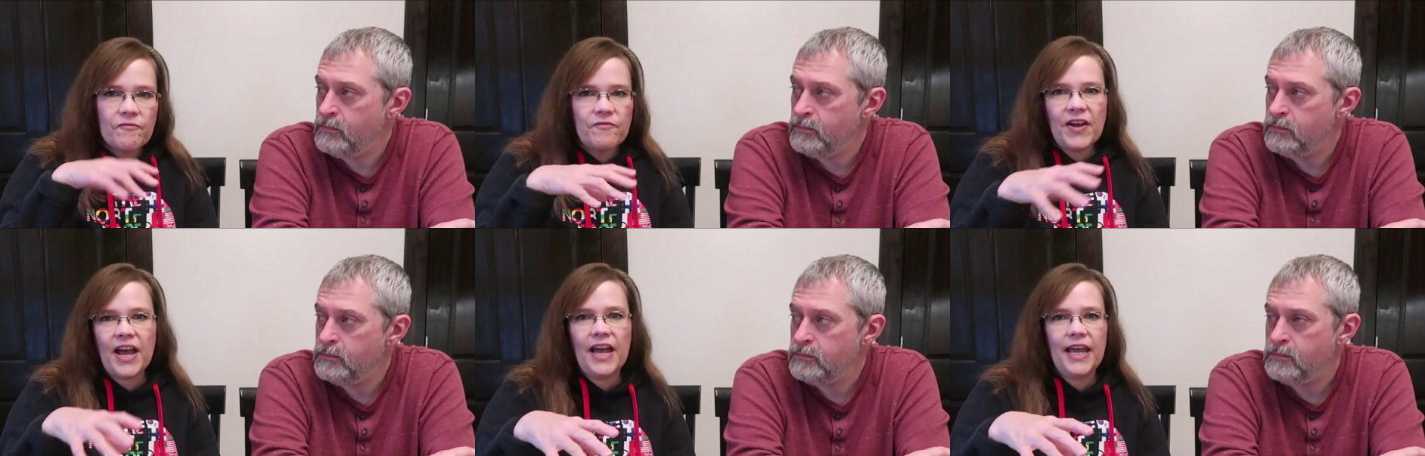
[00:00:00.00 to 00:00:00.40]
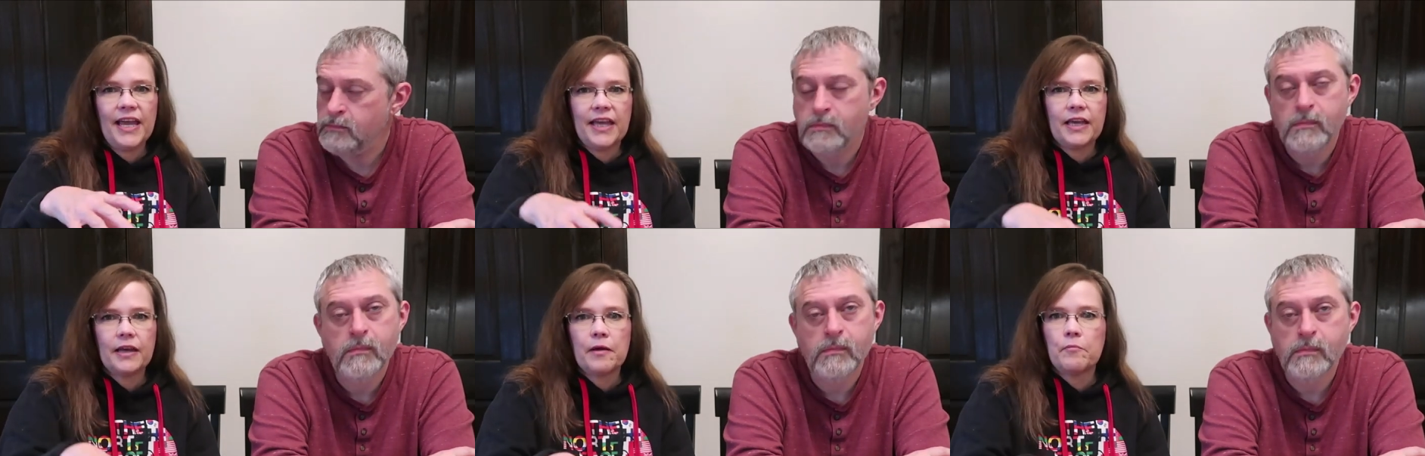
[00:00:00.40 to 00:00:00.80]

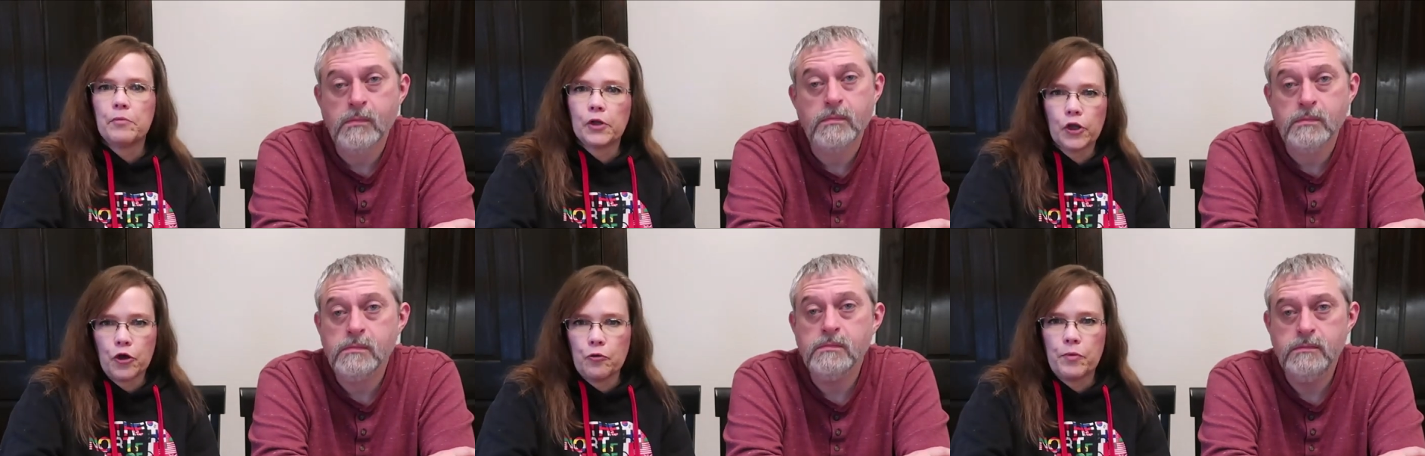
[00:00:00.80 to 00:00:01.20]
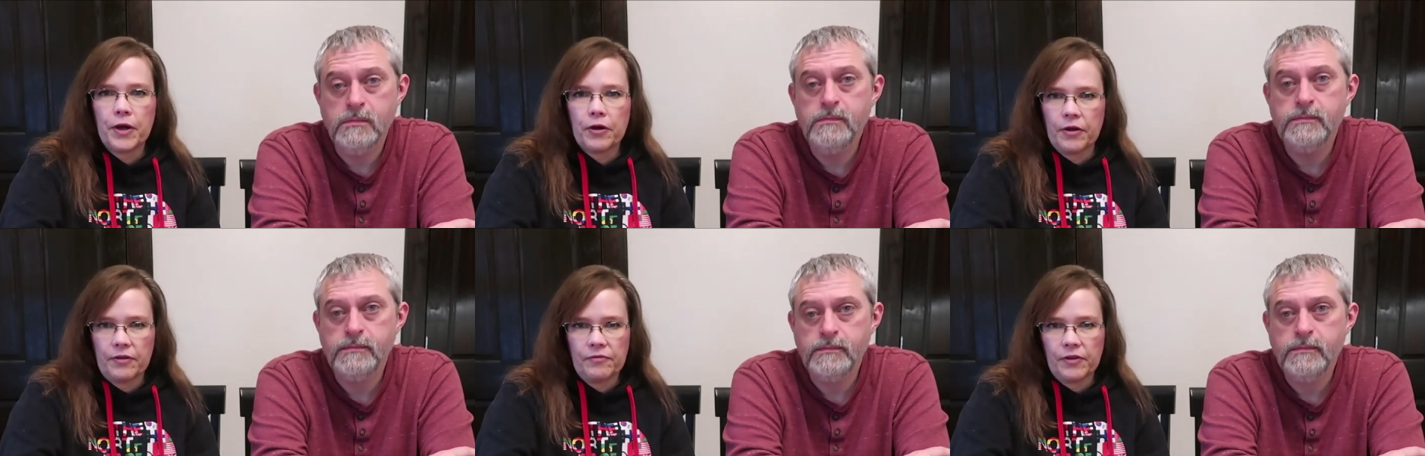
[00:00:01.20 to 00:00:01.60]
Speaker 1: fake
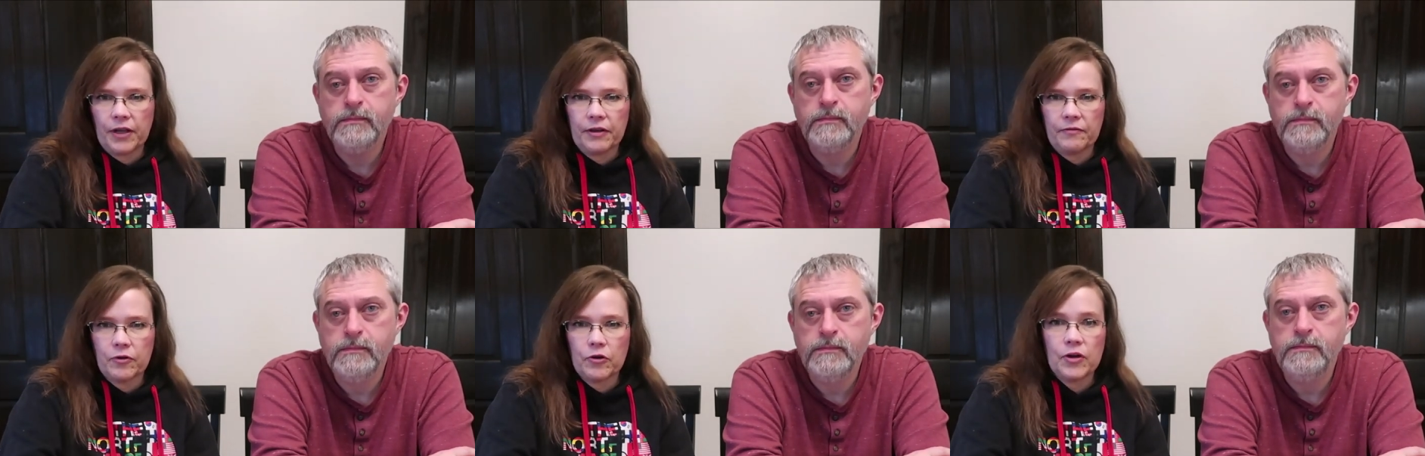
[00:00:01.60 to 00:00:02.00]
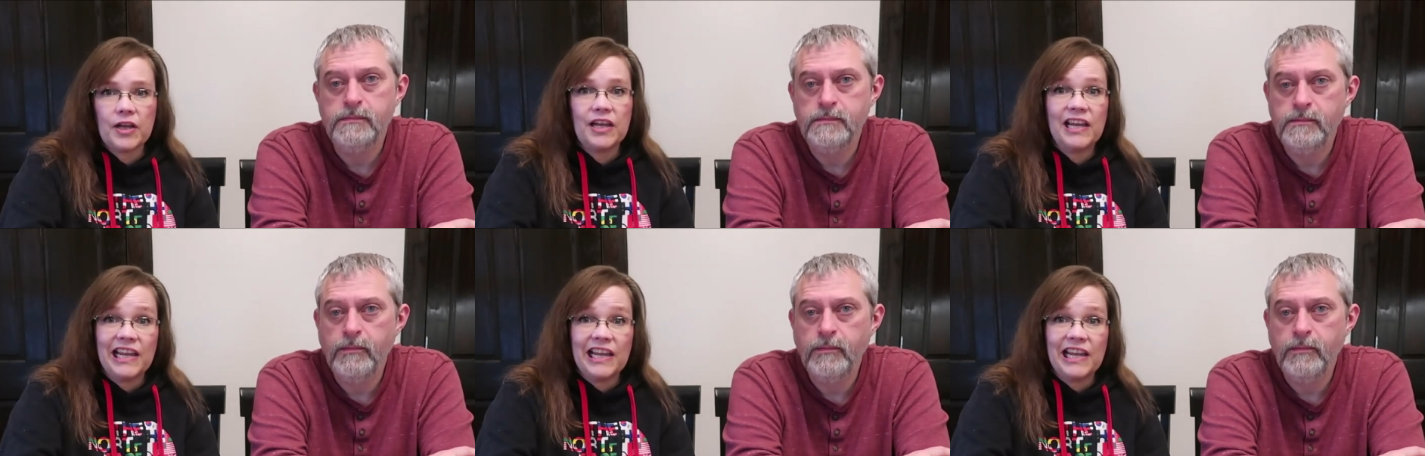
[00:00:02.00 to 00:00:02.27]
blueberry flavor. Mm.